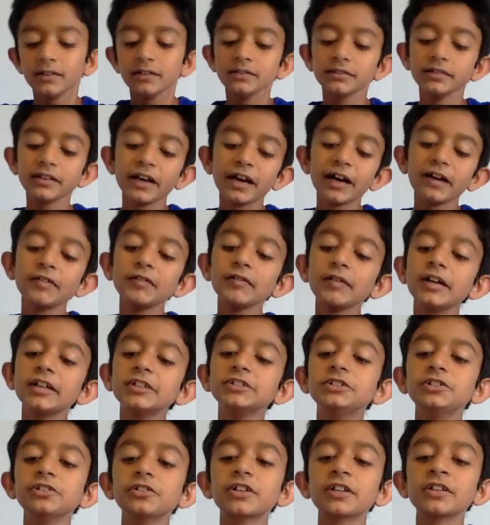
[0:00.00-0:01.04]
Now,
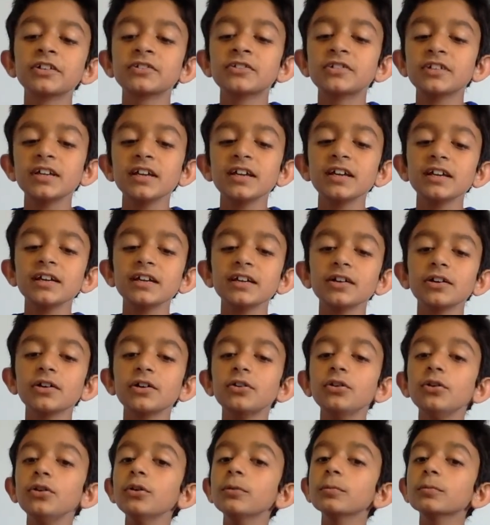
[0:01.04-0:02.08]
as you can see,
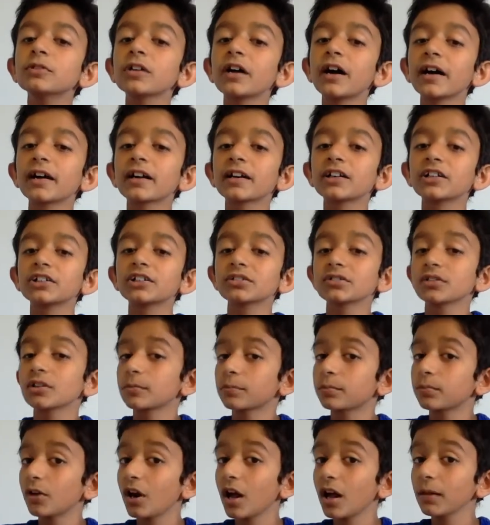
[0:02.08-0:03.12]
hoop gliders are
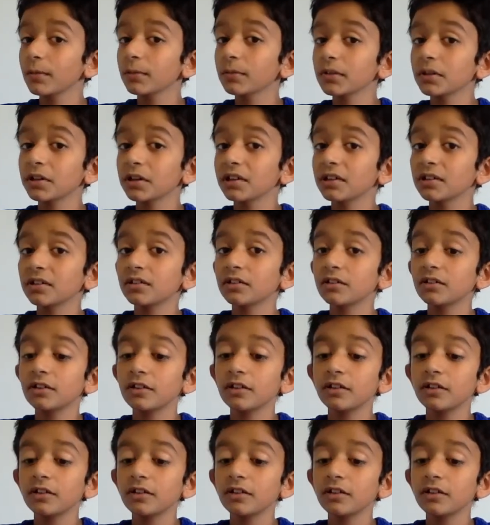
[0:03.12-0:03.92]
probably,